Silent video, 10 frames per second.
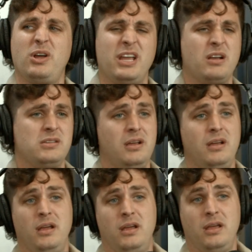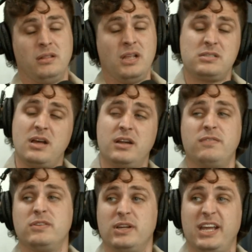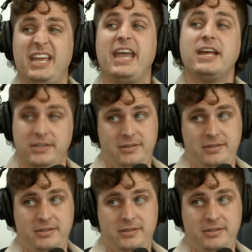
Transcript: And he goes, let's not even get